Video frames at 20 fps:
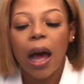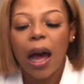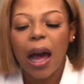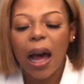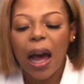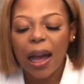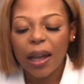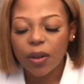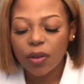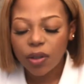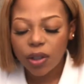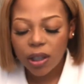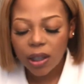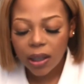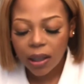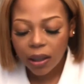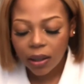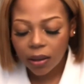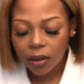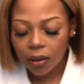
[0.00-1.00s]
Uh, I
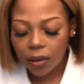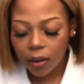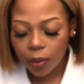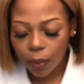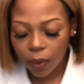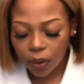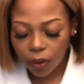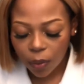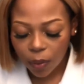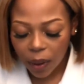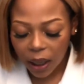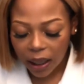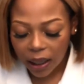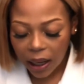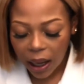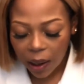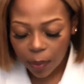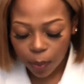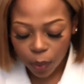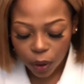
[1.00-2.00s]
usually, with Kumkani,
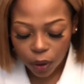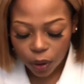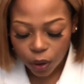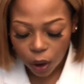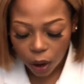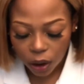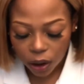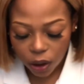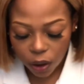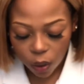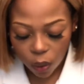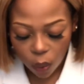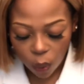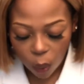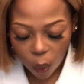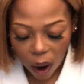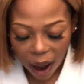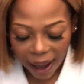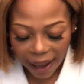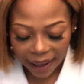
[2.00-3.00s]
I bought Dr.
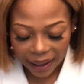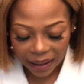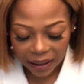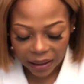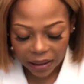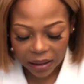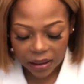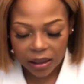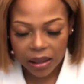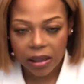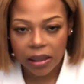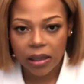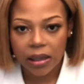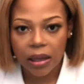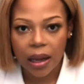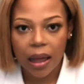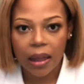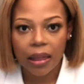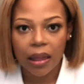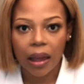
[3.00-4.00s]
White,
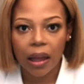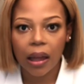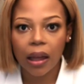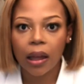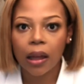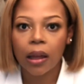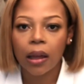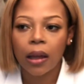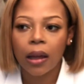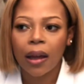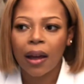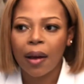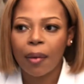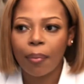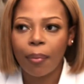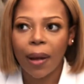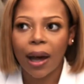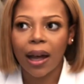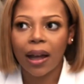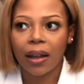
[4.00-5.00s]
I think
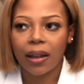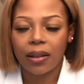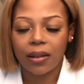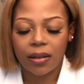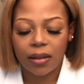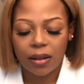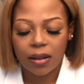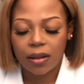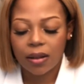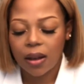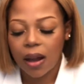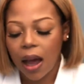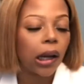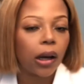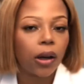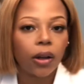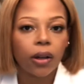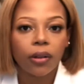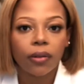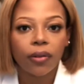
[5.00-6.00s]
but I
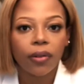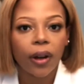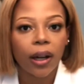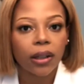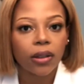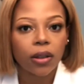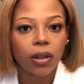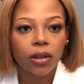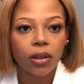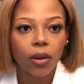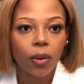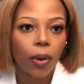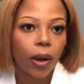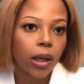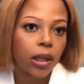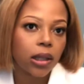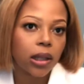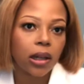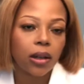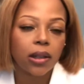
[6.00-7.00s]
couldn't find Dr.
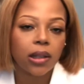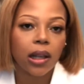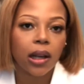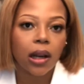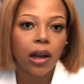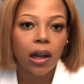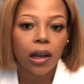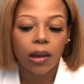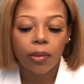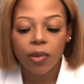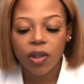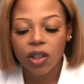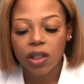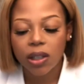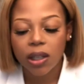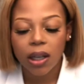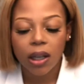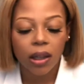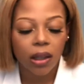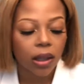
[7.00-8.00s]
White's and I was like, oh, let me just
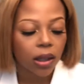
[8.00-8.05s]
take